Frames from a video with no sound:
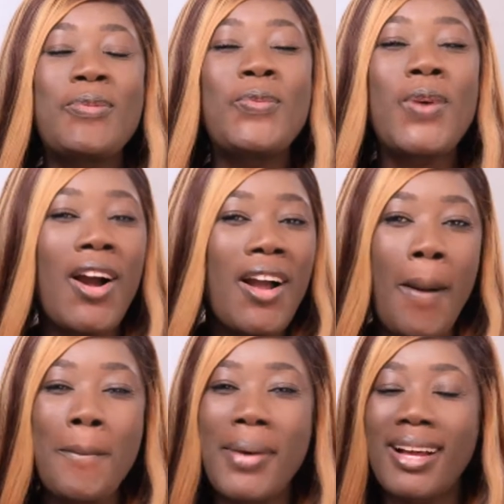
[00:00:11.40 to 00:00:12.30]

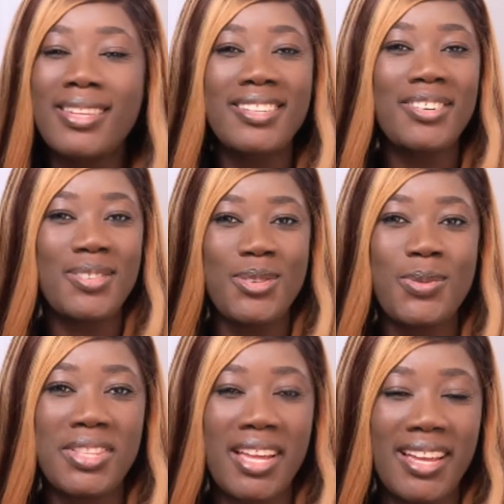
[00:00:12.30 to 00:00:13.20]
welcome back to the cruise
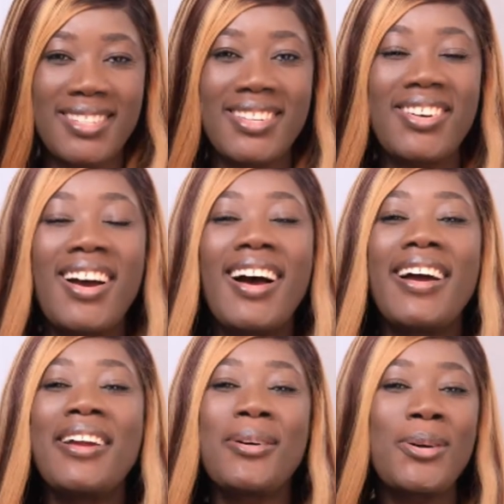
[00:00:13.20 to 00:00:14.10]
with Esther.
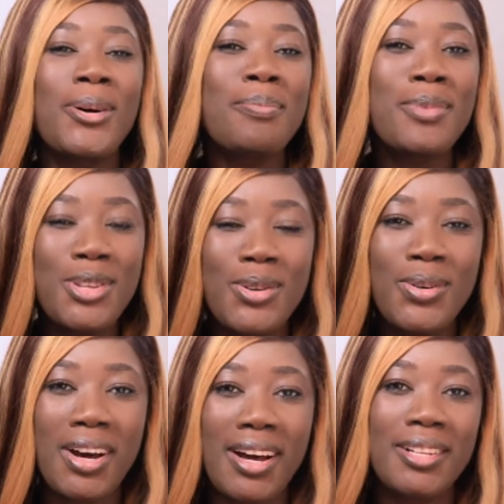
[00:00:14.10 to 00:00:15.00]
I hope
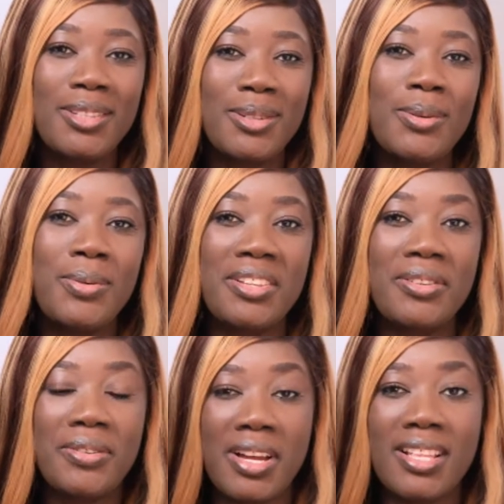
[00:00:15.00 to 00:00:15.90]
you are doing
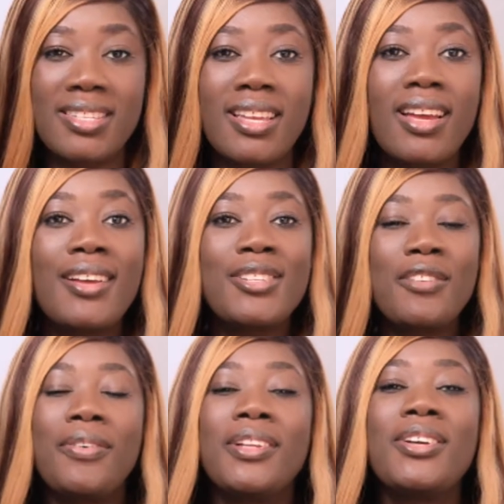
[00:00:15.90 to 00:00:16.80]
great. So
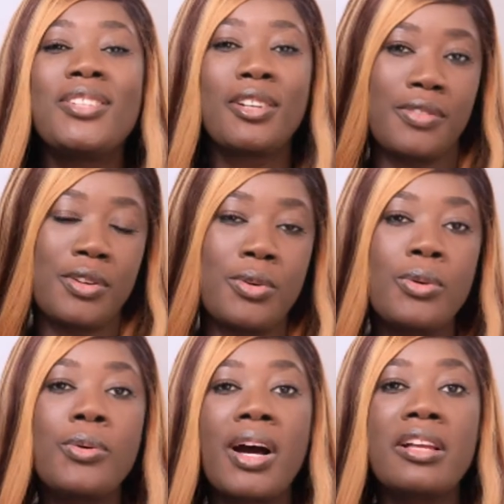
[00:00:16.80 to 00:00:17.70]
for those of you
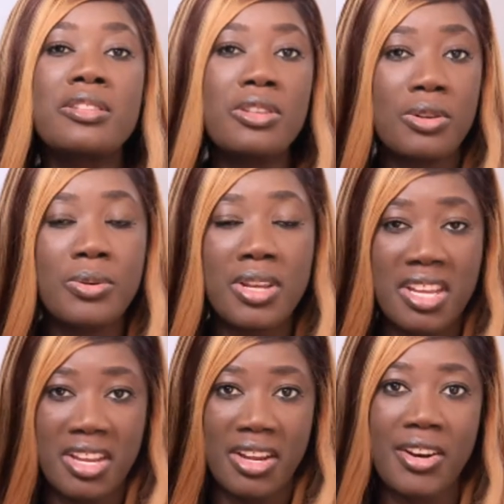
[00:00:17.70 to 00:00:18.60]
who are new
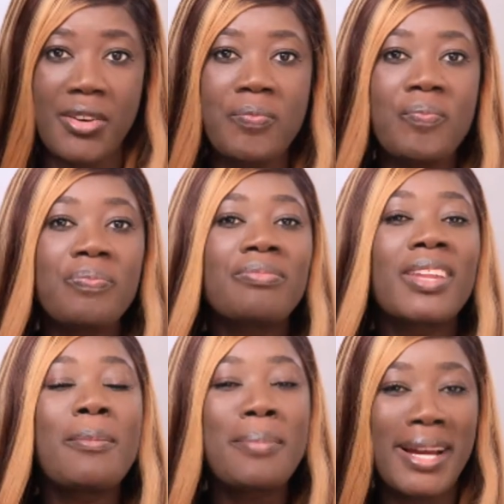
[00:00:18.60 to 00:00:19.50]
here,
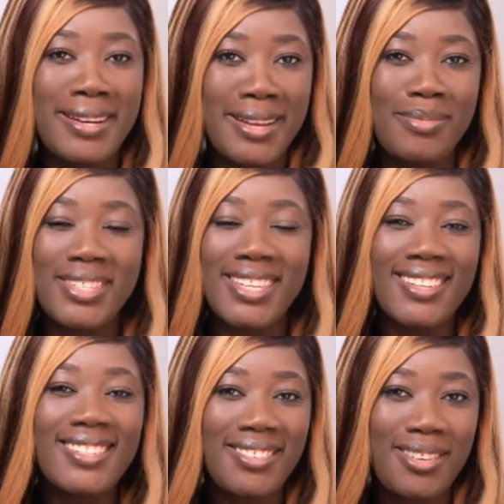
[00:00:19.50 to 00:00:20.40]
my name is
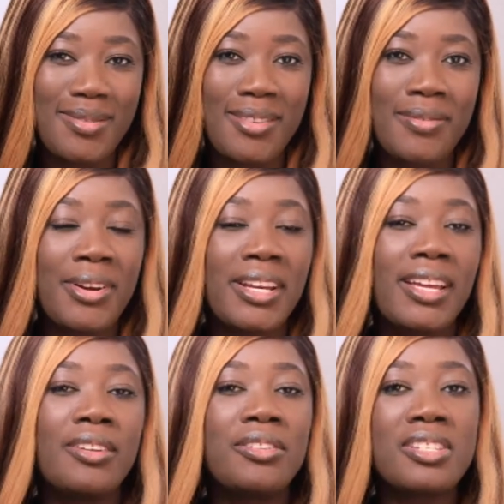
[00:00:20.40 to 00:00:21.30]
Esther Reguavoin,
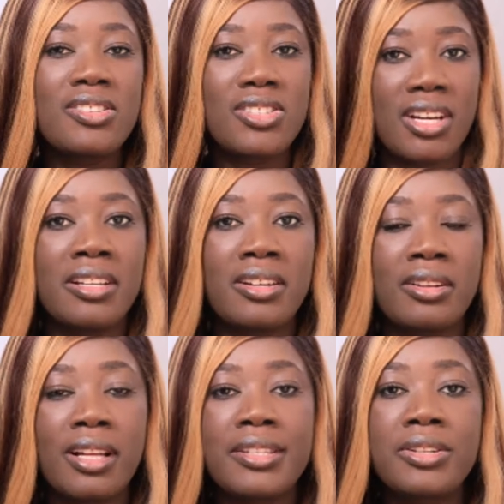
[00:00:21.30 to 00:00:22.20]
and on this
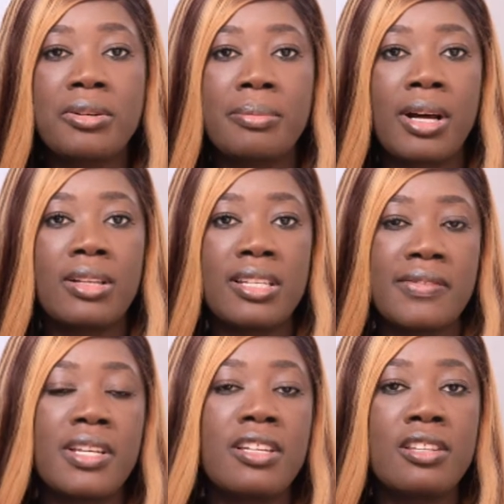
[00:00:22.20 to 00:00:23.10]
channel I talk about
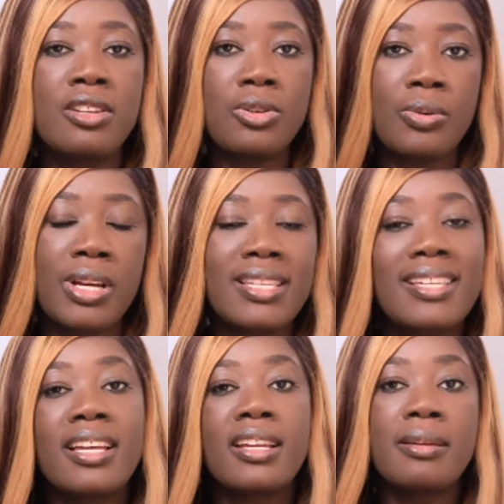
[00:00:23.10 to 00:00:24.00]
living in the US
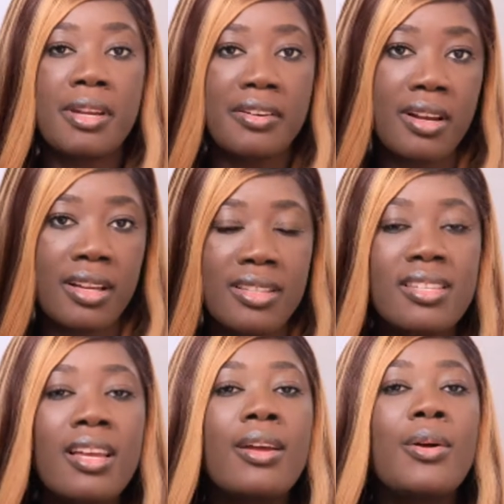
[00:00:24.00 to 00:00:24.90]
as an immigrant,
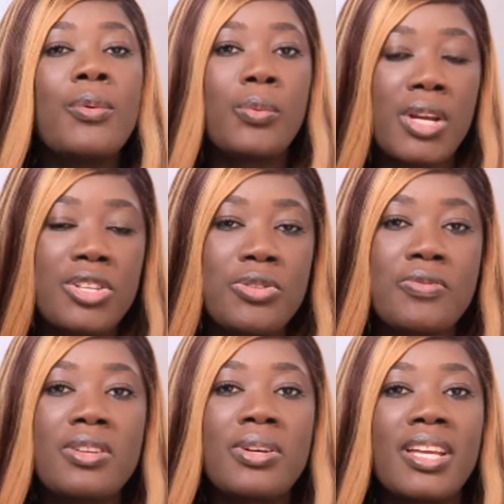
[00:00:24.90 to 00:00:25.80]
ways to
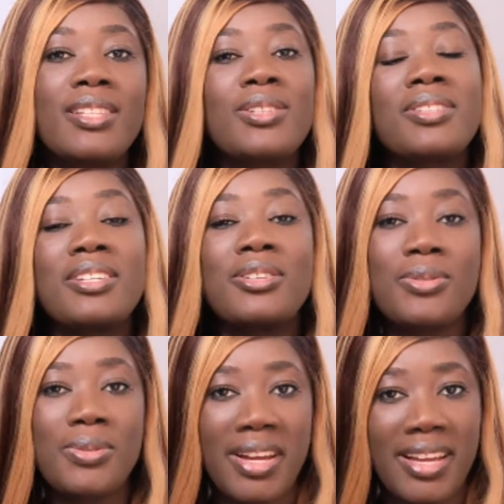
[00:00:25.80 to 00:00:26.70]
relocate to the
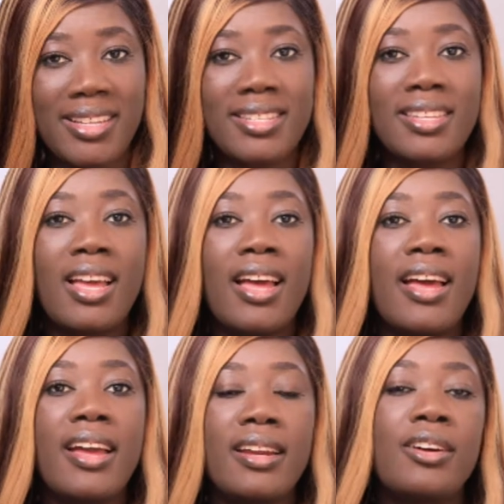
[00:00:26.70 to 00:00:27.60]
US,
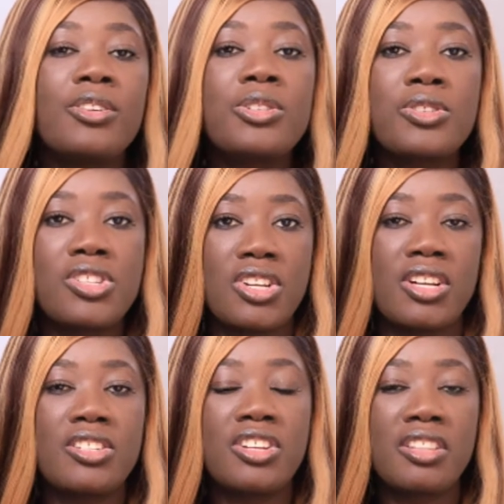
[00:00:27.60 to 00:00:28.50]
and I also
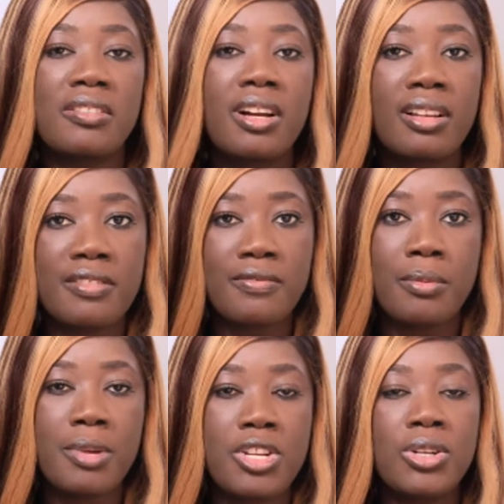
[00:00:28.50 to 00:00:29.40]
share general
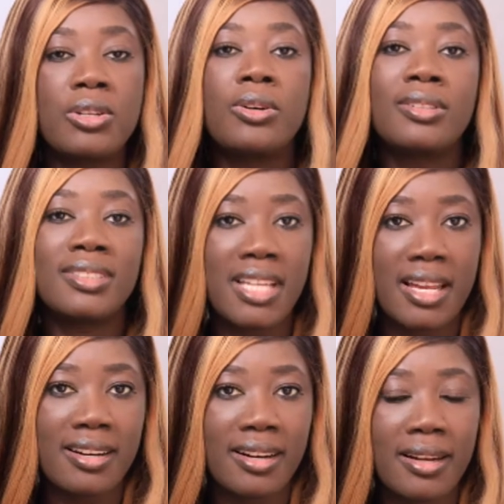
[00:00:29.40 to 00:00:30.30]
information or
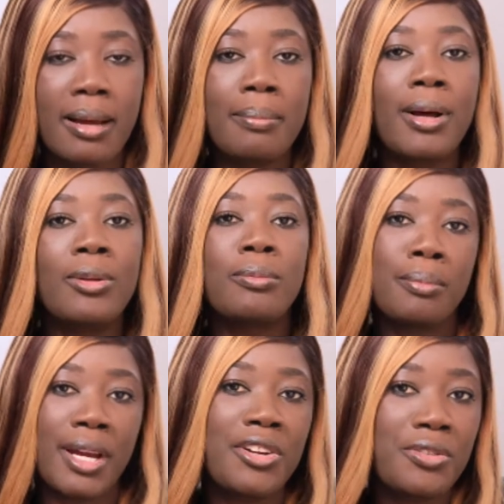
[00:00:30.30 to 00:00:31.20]
data about
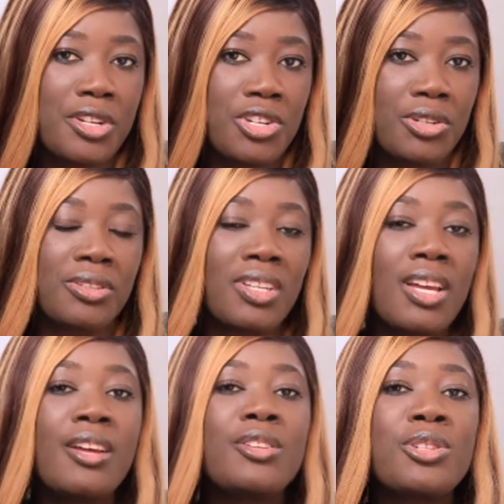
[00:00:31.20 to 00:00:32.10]
migration.
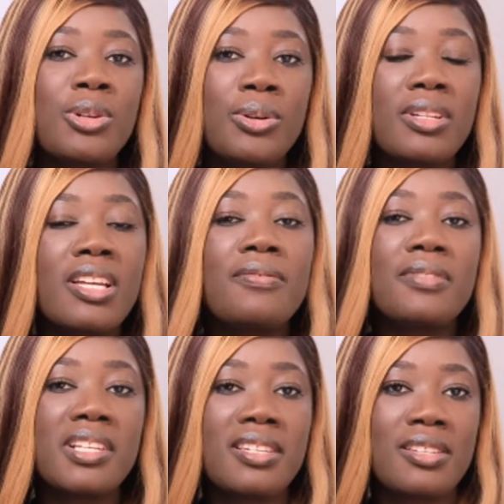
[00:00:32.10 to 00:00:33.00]
So if
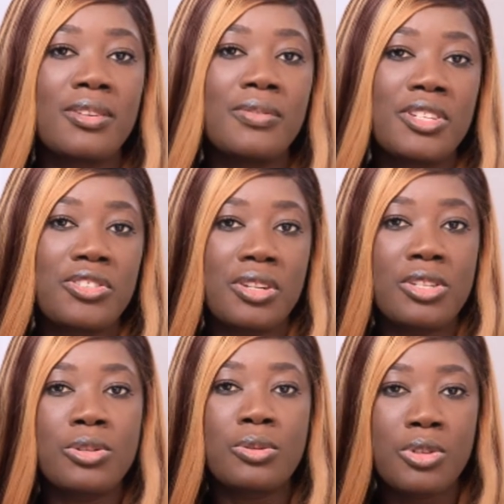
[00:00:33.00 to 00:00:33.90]
this is of
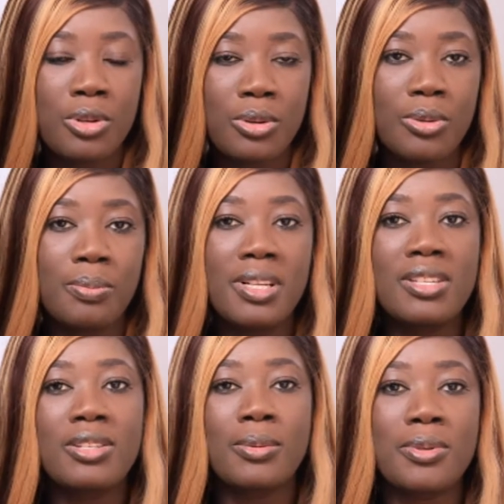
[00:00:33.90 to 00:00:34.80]
interest to you,
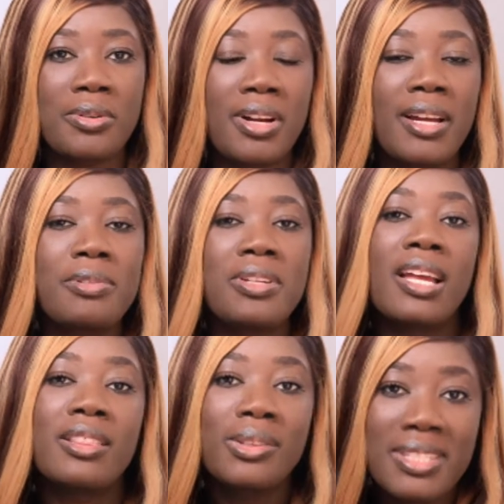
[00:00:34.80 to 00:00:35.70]
please subscribe to
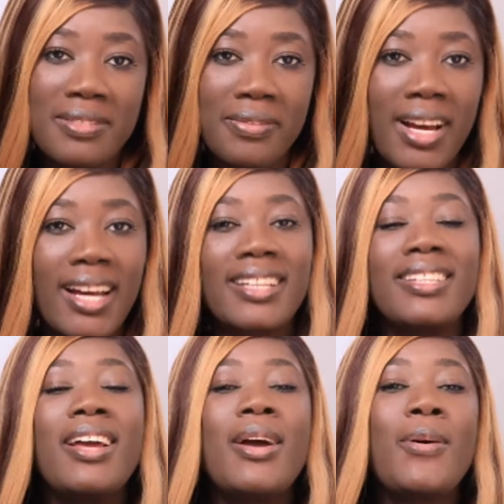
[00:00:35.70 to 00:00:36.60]
get notified
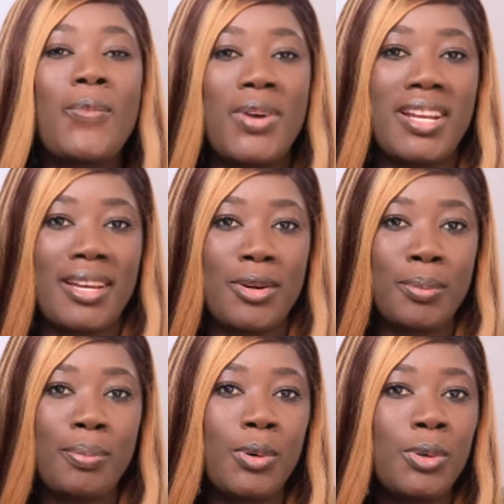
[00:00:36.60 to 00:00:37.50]
when I
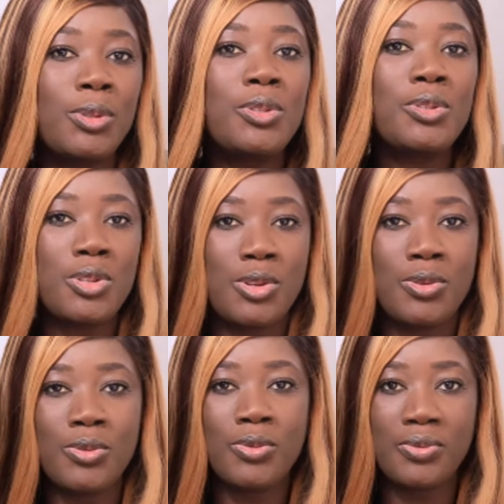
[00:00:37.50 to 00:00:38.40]
upload
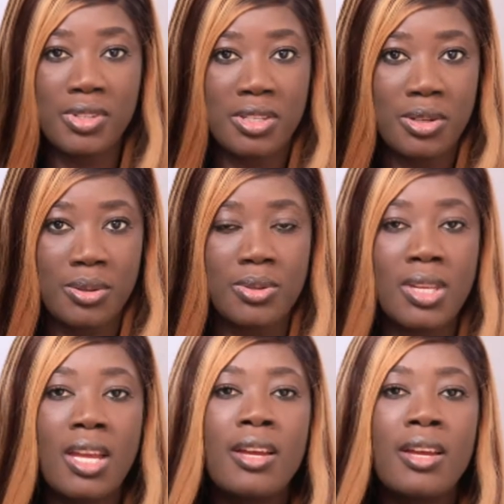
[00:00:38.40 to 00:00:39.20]
new videos.